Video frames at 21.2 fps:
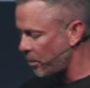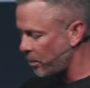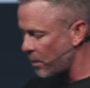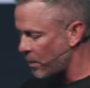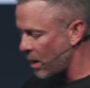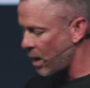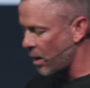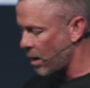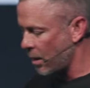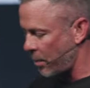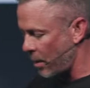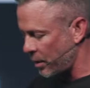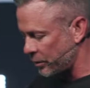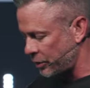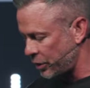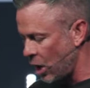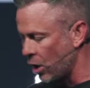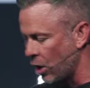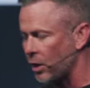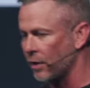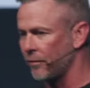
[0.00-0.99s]
a
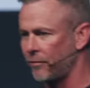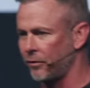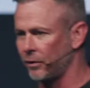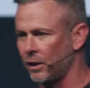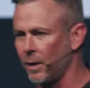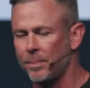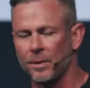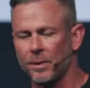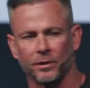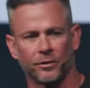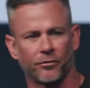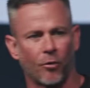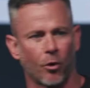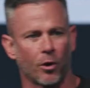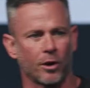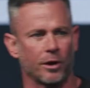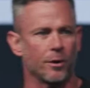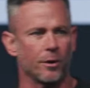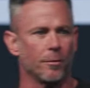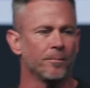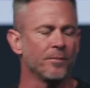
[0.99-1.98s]
chunk of Philippians for
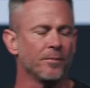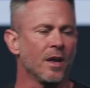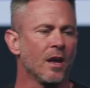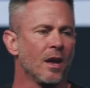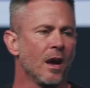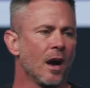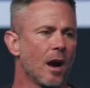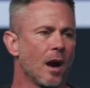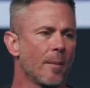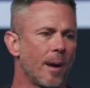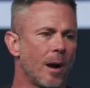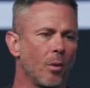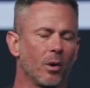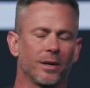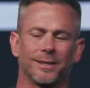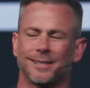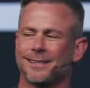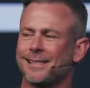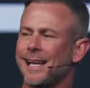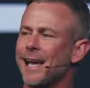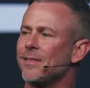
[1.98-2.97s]
you, I
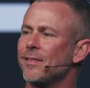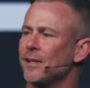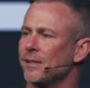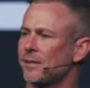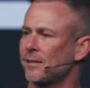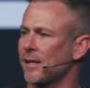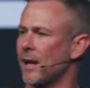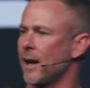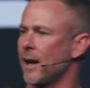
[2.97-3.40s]
wanna set this